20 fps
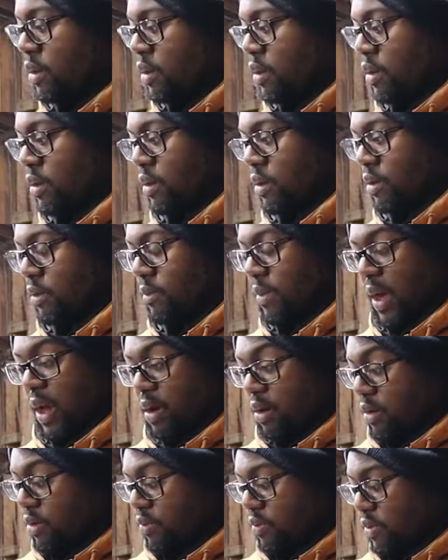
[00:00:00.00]
I
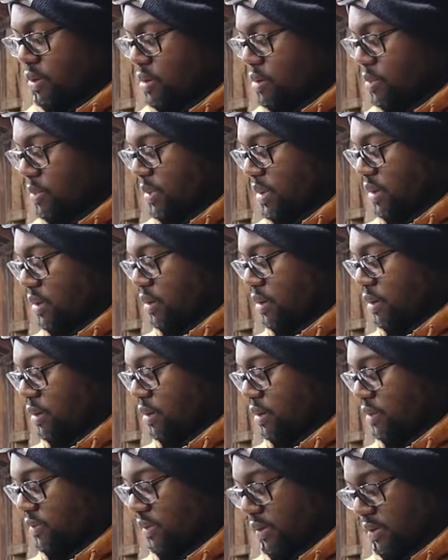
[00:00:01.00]
don't know when it'll be here
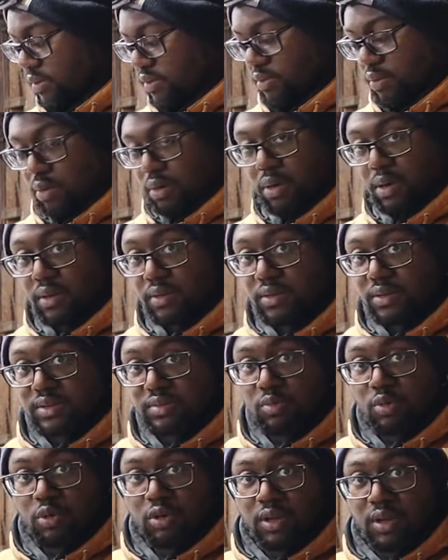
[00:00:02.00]
because I just ordered it this
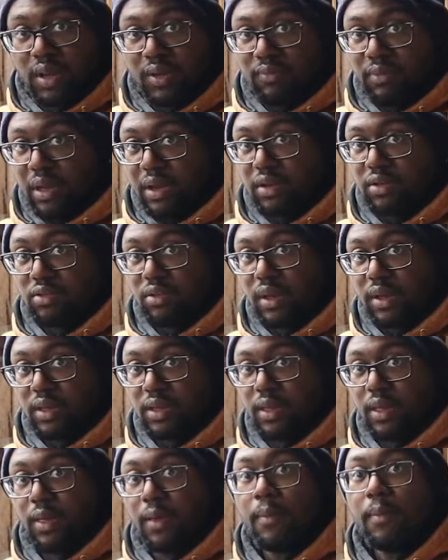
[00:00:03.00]
morning. Haven't gotten the tracking
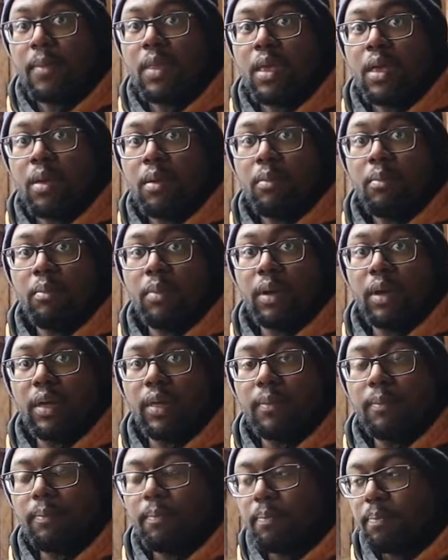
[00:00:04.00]
yet,
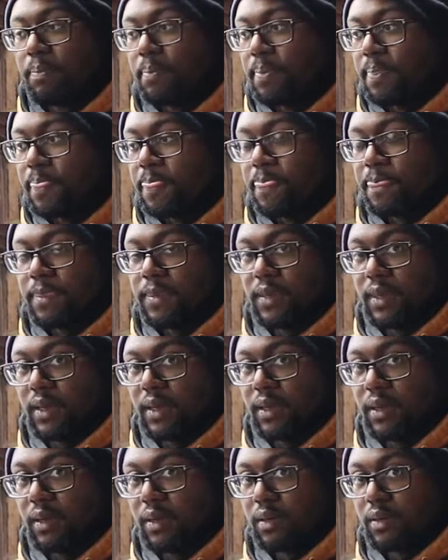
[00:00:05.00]
but
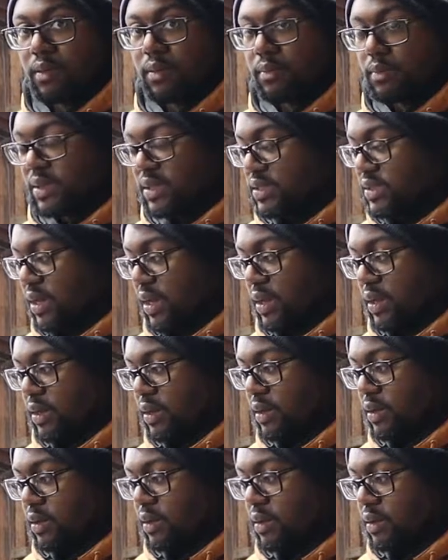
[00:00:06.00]
yeah, I'm
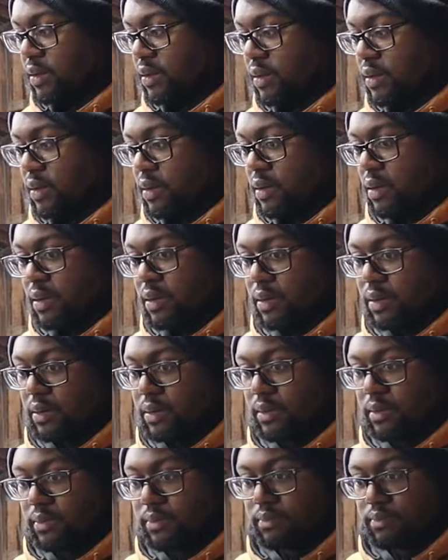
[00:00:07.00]
excited.
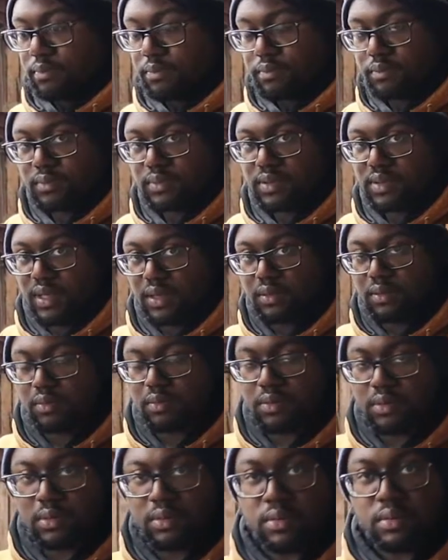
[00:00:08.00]
Stay
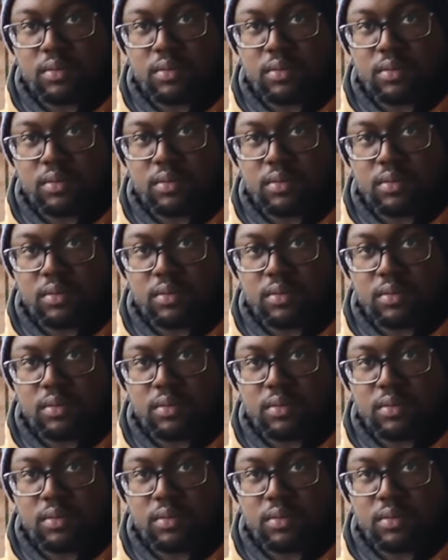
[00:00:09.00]
tuned.